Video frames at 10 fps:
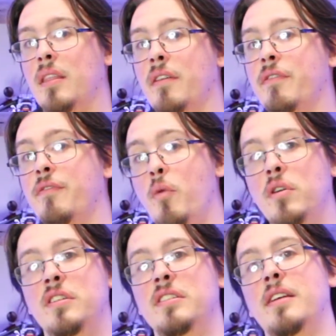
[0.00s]
the
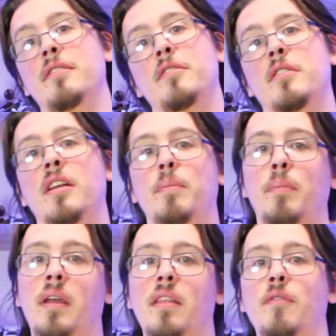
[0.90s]
4th sounds like
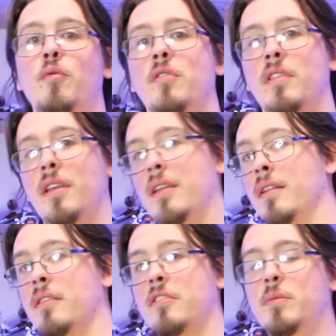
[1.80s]
May the 4th. And
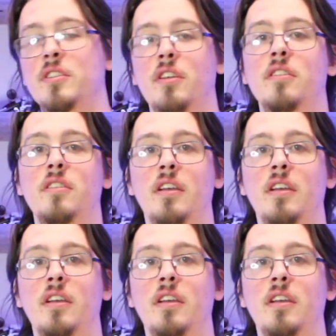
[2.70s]
then there's a bunch of other